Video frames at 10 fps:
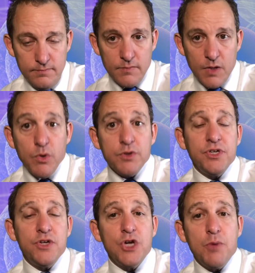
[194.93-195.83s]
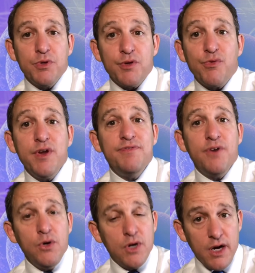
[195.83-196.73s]
and we'll set you up with a free
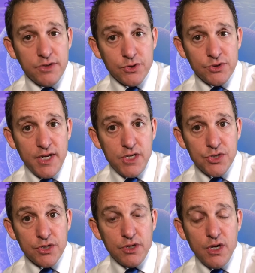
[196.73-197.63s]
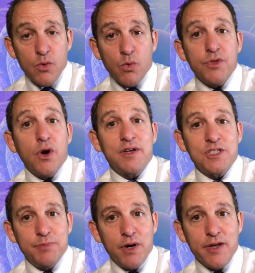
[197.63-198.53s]
phone consultation with our
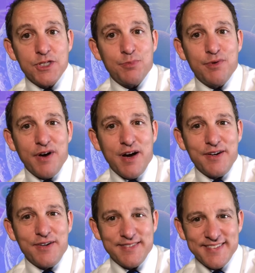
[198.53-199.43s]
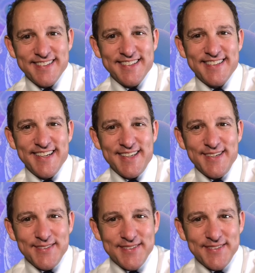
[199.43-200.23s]
experienced provider. Thank you.